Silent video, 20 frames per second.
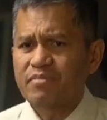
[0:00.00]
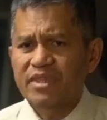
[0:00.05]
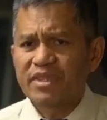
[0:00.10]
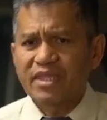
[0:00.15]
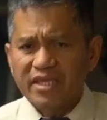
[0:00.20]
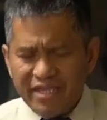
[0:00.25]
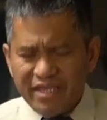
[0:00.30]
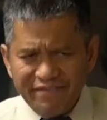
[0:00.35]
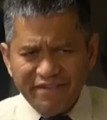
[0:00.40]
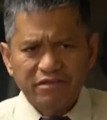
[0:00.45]

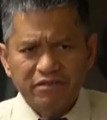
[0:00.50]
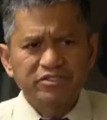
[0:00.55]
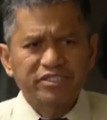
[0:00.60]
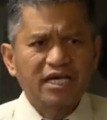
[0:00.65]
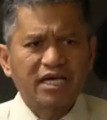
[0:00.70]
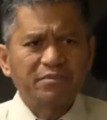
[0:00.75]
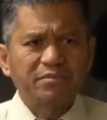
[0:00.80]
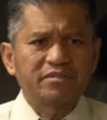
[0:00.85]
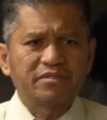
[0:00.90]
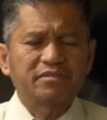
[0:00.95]
even on
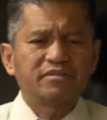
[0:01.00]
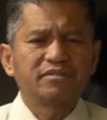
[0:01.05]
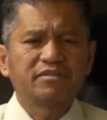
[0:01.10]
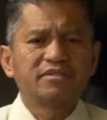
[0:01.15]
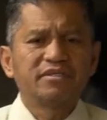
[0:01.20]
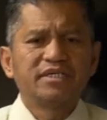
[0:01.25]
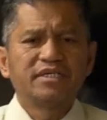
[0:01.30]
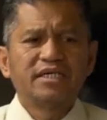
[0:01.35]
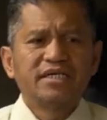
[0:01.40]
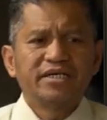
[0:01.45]
Sabbath,
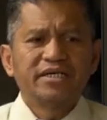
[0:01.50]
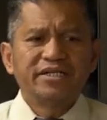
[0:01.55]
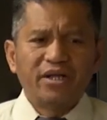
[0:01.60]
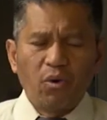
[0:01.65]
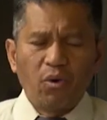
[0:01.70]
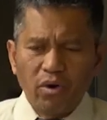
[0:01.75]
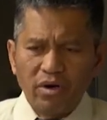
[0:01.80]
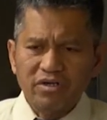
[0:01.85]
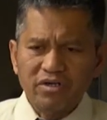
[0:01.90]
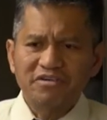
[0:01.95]
the
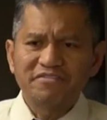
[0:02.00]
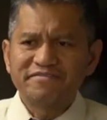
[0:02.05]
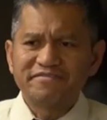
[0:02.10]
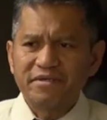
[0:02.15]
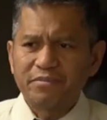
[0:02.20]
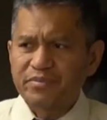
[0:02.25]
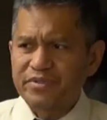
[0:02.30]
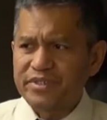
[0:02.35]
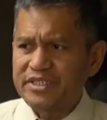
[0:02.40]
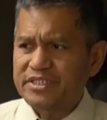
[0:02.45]
work of the
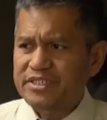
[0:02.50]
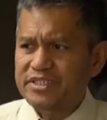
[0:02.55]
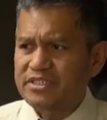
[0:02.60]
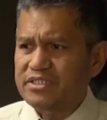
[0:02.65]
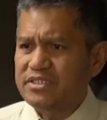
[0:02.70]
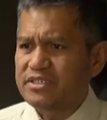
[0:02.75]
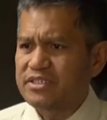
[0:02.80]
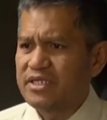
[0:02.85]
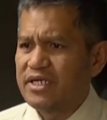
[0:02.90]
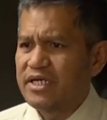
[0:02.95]
priests
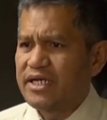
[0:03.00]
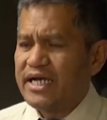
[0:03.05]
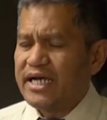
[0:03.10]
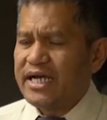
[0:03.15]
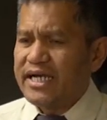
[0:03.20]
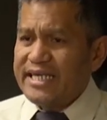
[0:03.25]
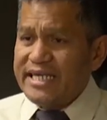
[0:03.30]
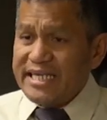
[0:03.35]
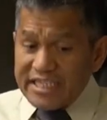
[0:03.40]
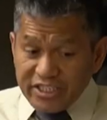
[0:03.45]

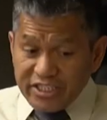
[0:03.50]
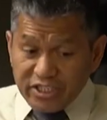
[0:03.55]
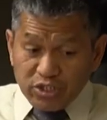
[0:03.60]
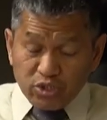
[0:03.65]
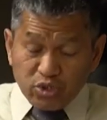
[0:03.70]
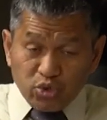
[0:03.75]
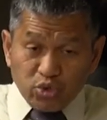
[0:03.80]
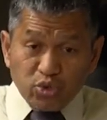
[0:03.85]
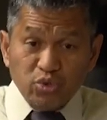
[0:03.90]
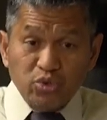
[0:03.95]
is
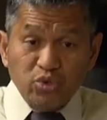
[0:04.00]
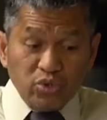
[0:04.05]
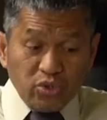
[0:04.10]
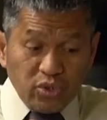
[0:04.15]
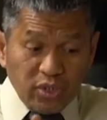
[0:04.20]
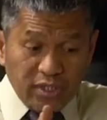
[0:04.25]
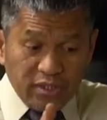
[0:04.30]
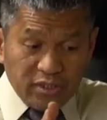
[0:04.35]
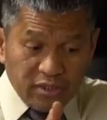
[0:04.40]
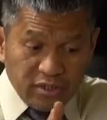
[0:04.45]
to
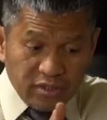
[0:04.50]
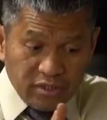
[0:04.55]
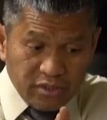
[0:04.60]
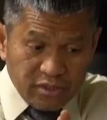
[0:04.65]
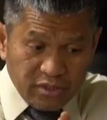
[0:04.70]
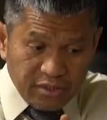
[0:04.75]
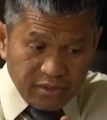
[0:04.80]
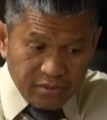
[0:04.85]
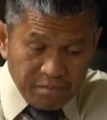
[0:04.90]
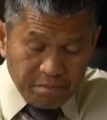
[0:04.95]

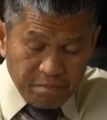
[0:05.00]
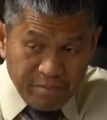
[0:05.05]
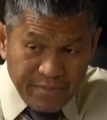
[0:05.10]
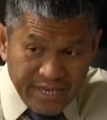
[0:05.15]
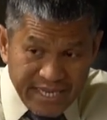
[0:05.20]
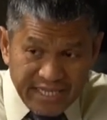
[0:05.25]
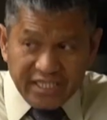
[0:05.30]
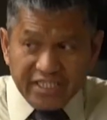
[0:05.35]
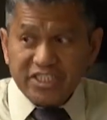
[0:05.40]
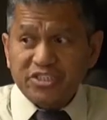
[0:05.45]

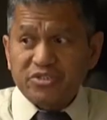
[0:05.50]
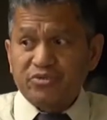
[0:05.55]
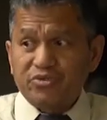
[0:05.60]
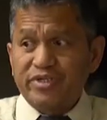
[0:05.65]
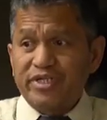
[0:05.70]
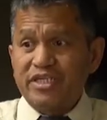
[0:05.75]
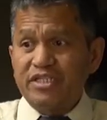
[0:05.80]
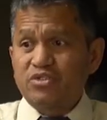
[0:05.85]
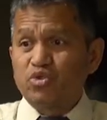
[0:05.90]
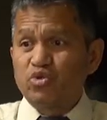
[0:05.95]

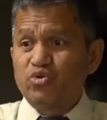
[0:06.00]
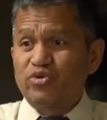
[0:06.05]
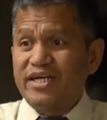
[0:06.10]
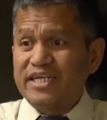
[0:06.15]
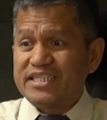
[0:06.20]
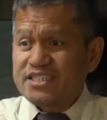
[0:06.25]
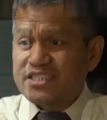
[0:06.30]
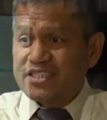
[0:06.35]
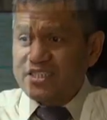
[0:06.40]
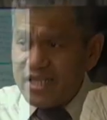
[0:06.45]
ministry to the
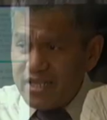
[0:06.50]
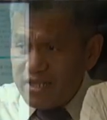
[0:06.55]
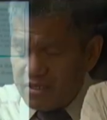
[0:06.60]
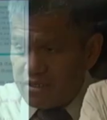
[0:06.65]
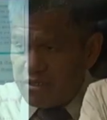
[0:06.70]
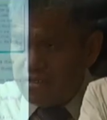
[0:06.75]
sinner